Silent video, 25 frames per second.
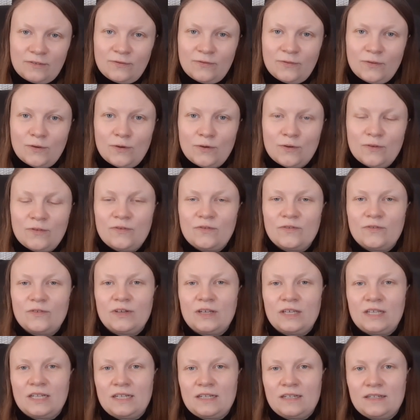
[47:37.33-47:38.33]
forth
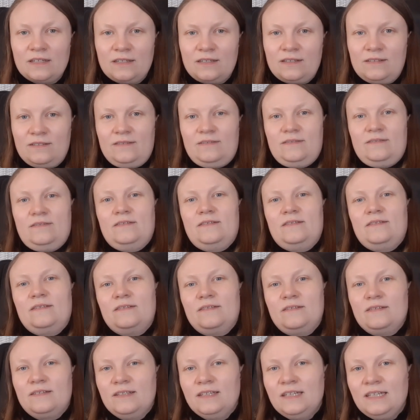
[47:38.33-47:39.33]
and
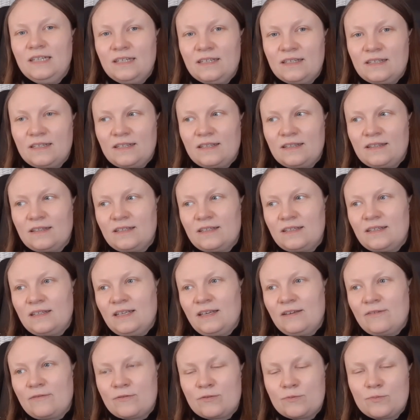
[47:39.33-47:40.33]
knit and then
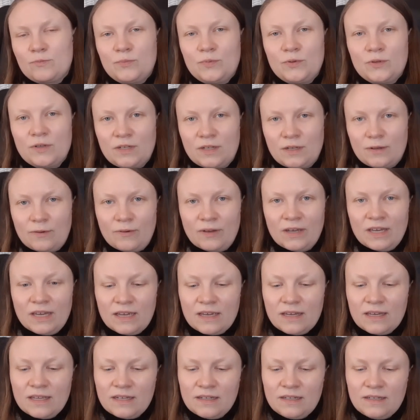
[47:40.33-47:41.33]
have to put it away
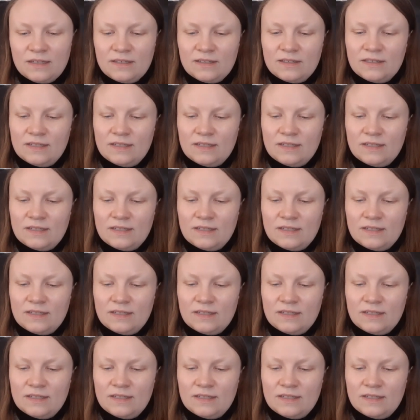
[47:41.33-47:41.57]
again.